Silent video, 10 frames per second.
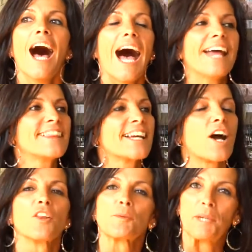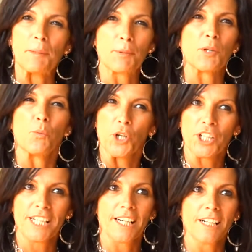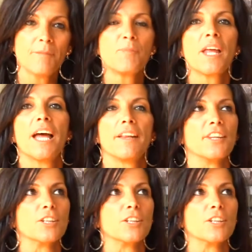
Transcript: I think all the people that work here, the